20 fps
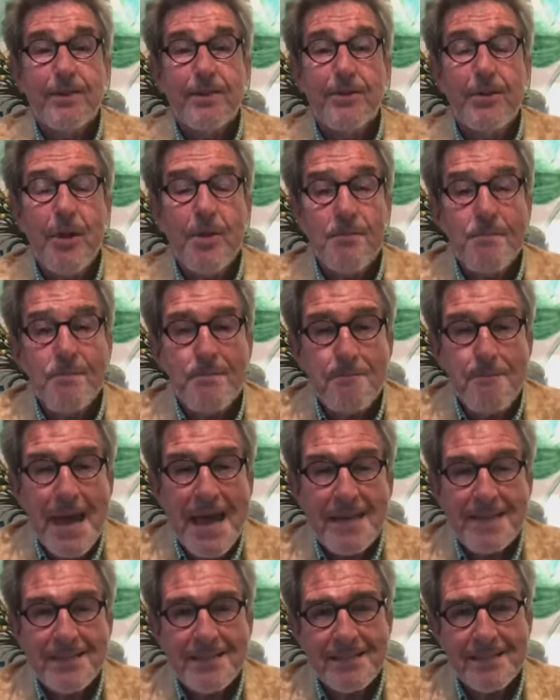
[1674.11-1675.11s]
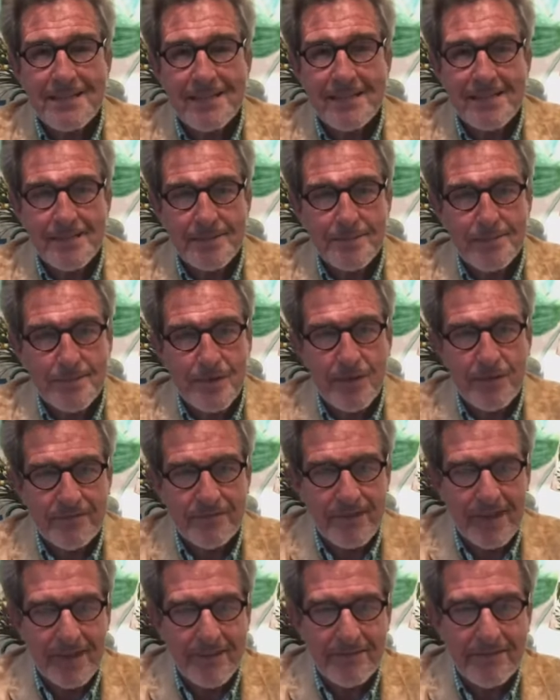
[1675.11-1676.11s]
the romanticism
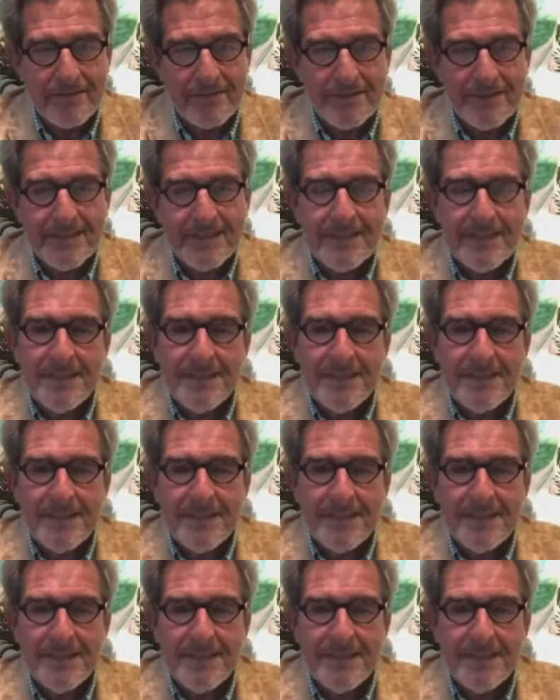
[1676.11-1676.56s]
of love,